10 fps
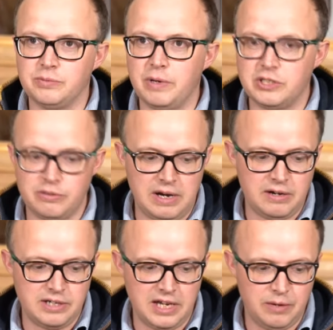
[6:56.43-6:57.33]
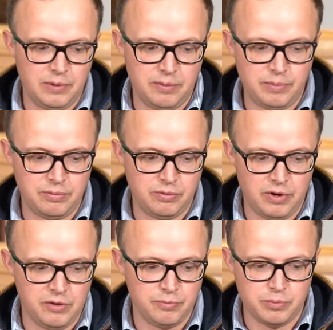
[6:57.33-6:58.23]
especially around here where people have
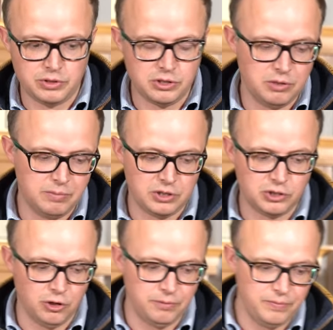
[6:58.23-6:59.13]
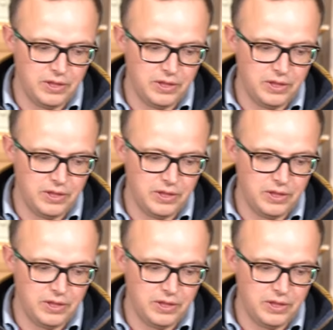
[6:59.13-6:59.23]
over put too much on.